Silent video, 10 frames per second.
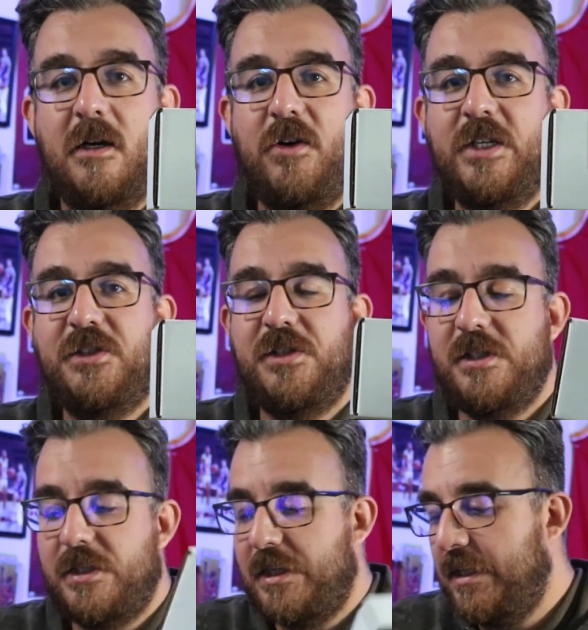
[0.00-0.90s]
our
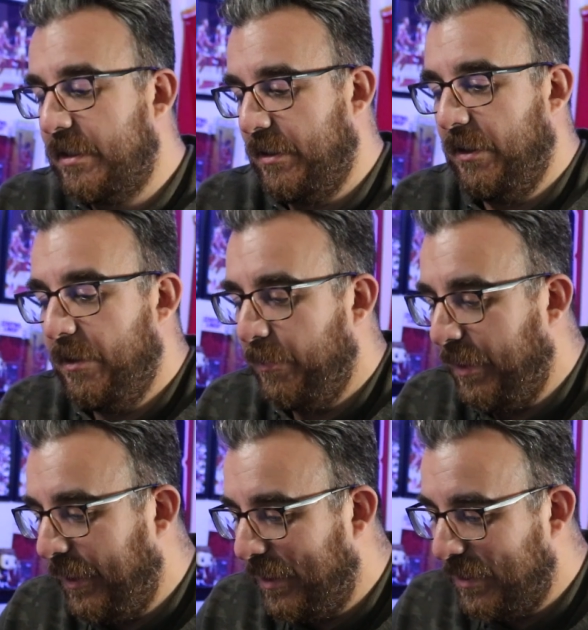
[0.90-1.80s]
SGC sub
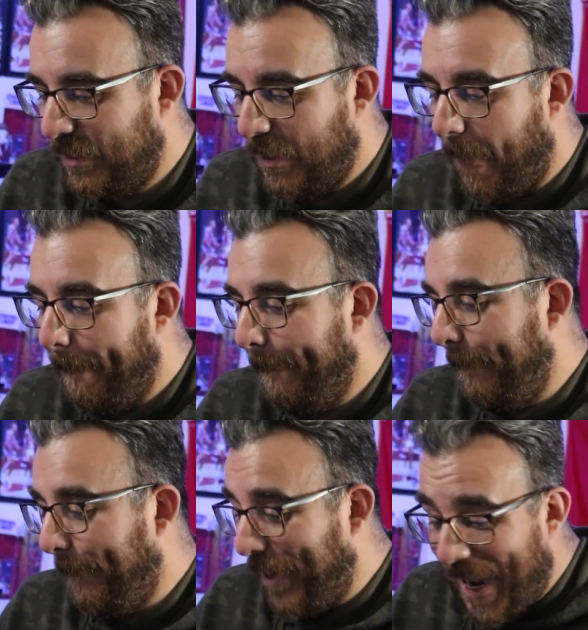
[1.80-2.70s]
is
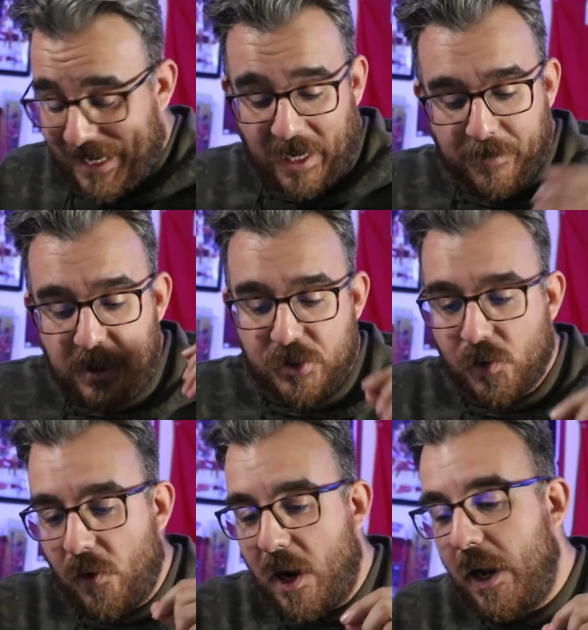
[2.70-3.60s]
back. I'm gonna
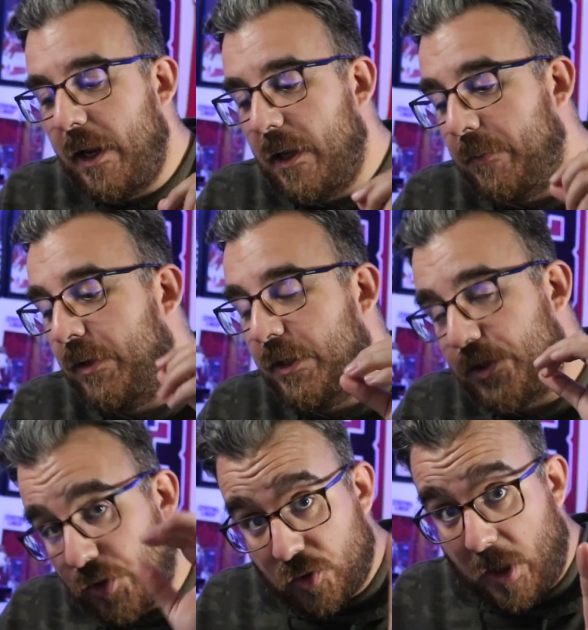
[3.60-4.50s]
try. I'm gonna
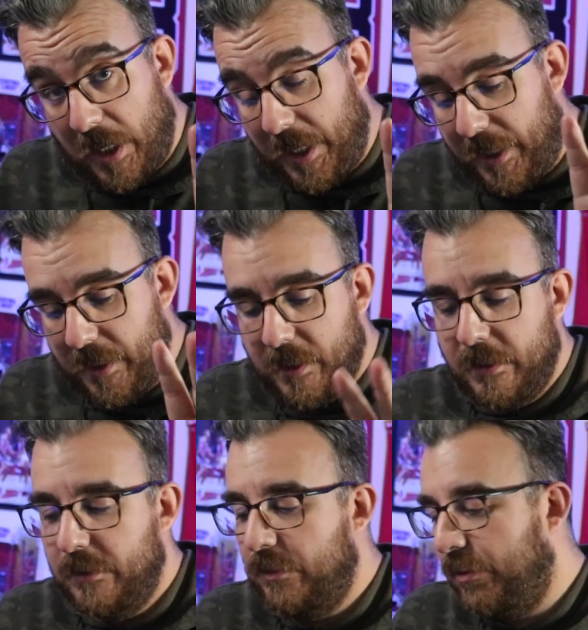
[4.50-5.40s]
try
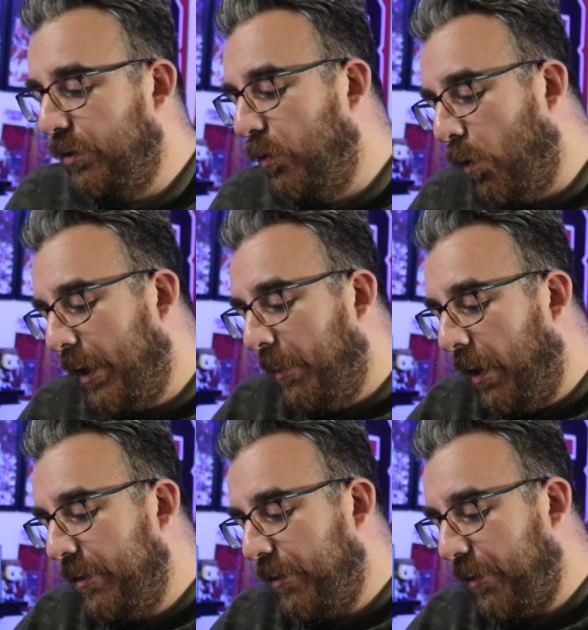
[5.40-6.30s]
to do one a
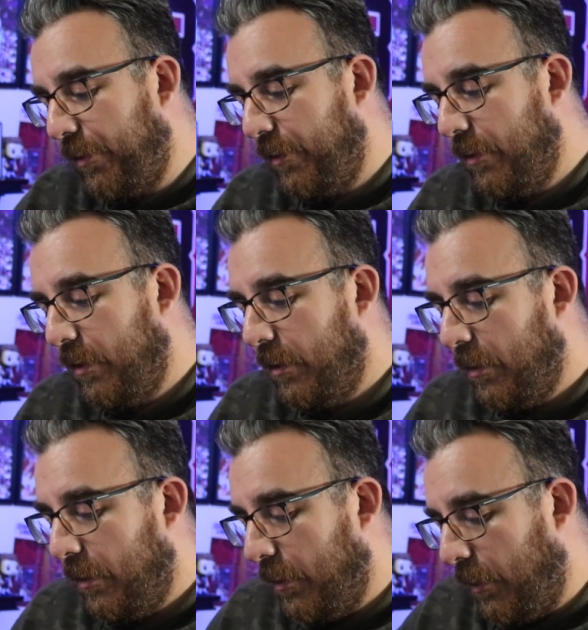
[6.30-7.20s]
month
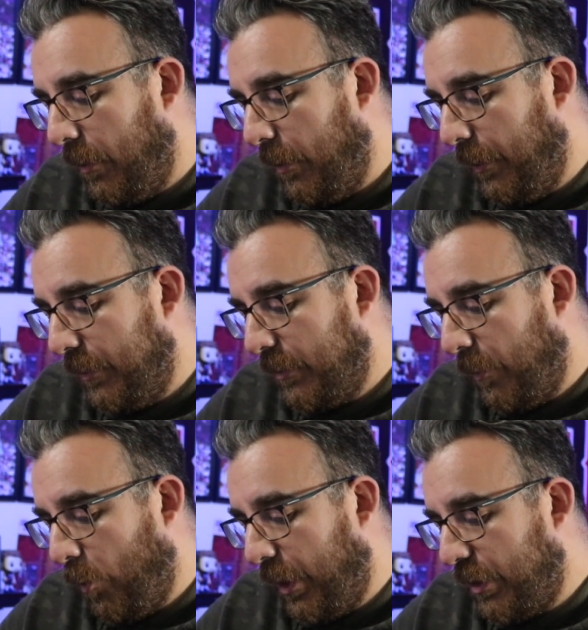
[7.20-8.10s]
uh, in
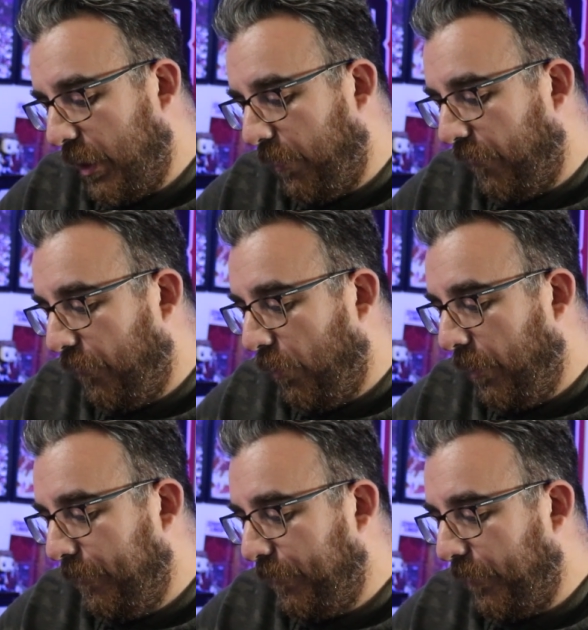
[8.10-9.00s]
some way, shape, or
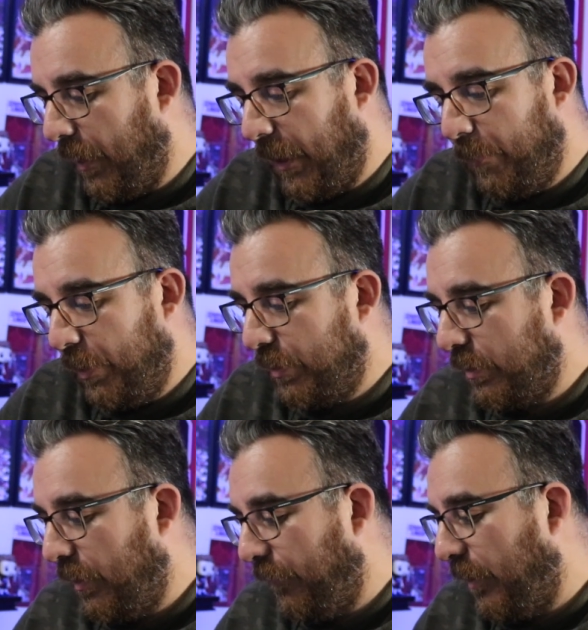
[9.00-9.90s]
form. I got a bunch of
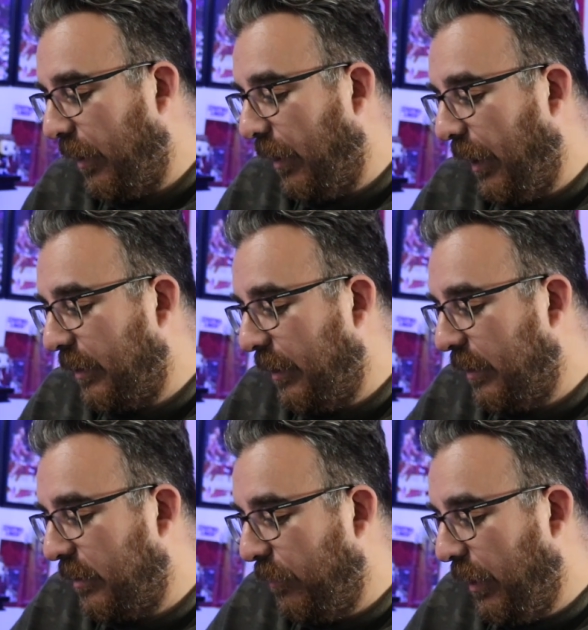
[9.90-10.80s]
stuff that I'd like to
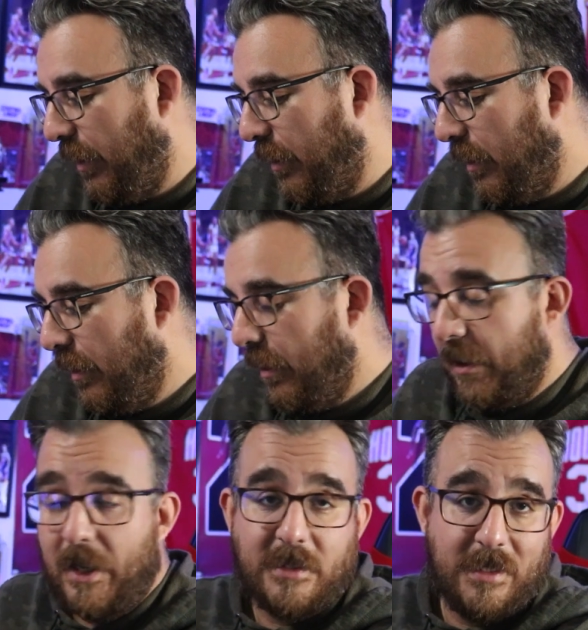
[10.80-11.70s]
get submitted,
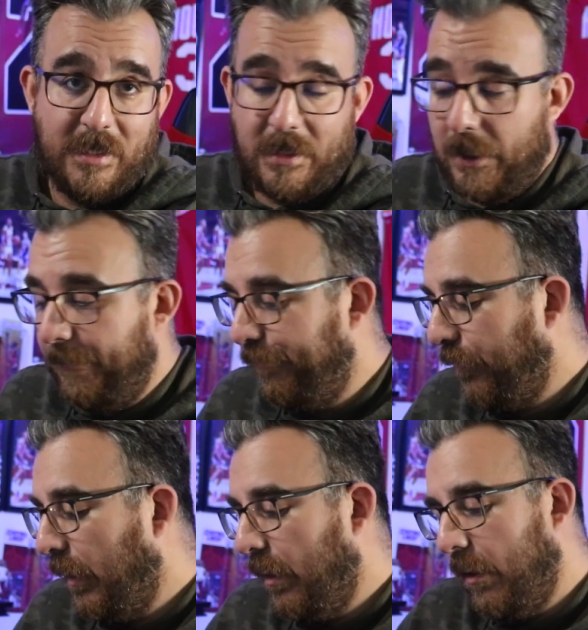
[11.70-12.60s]
like to get done
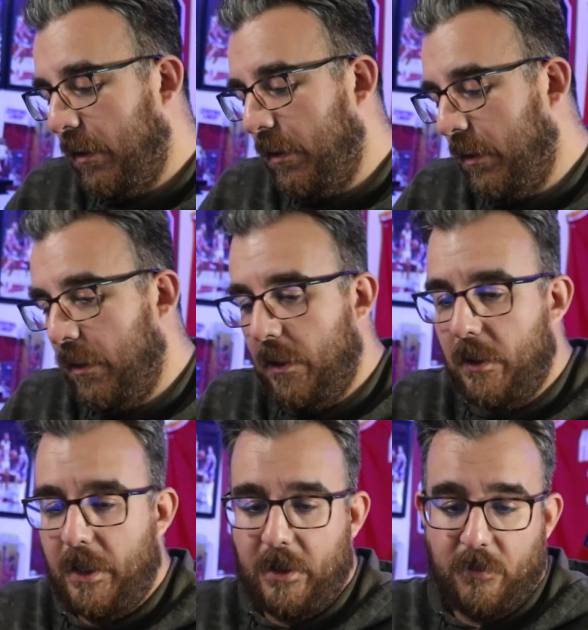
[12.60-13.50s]
uh,
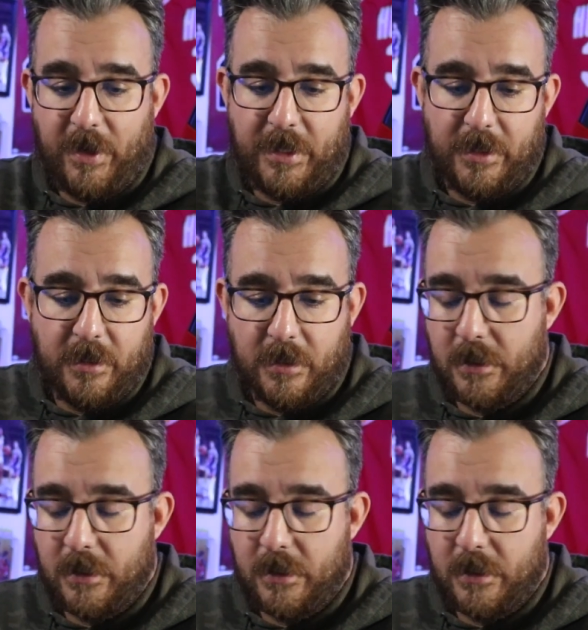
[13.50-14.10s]
and graded.